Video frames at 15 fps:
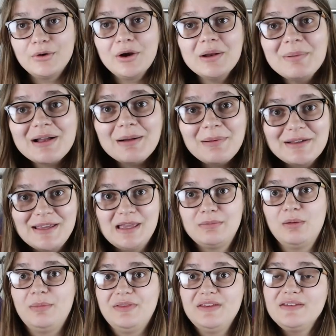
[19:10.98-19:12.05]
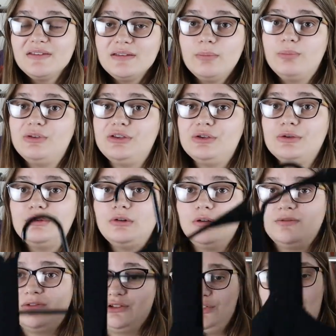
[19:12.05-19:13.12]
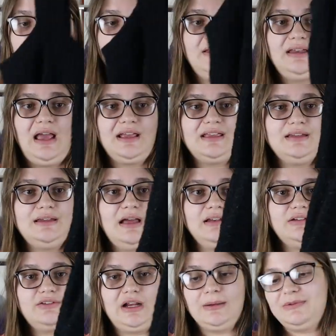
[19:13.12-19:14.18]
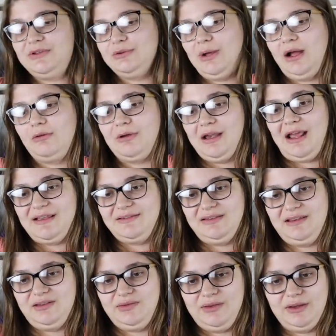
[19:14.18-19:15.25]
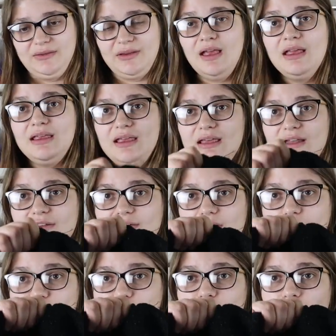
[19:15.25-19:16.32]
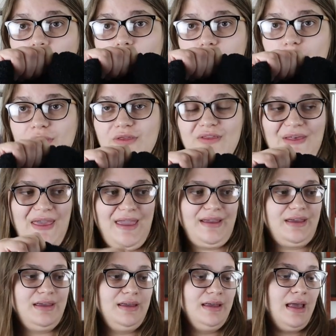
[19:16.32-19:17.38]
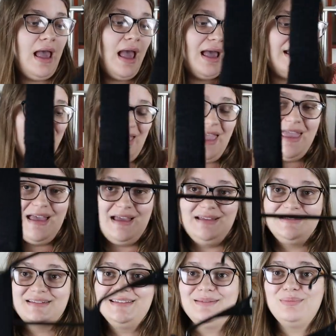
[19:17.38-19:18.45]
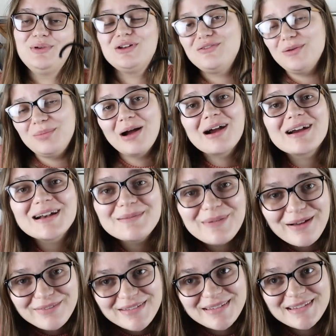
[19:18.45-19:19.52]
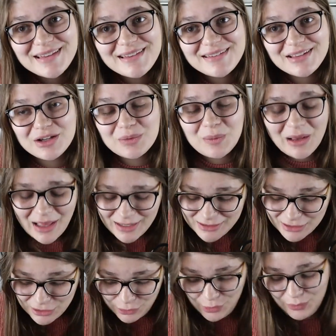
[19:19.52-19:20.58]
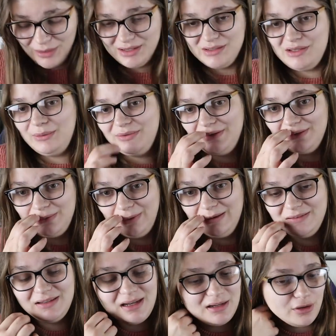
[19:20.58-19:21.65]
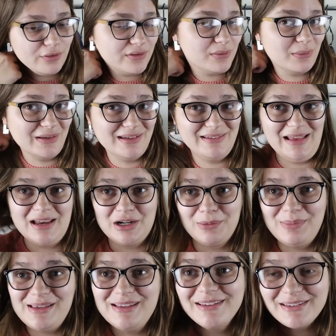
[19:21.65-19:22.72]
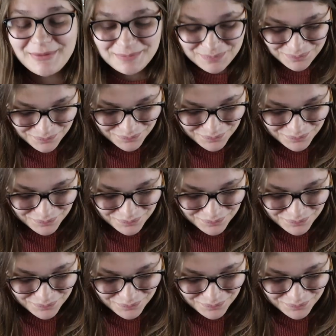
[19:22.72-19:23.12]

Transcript: so hard to pick up on camera, but this is a beautiful dress, and I cannot describe to you how nice this feels. It is so thick. And the beautiful part about this is Goodwill had no idea what this was. They didn't know this was a designer piece.